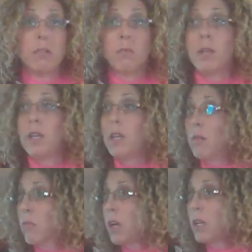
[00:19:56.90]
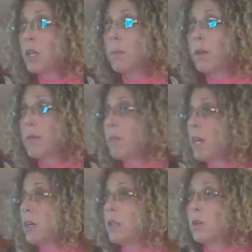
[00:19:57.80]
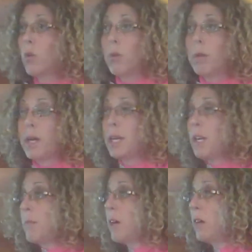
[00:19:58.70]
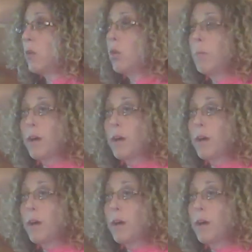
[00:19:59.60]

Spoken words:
be submitted in writing, by mail, or by email, or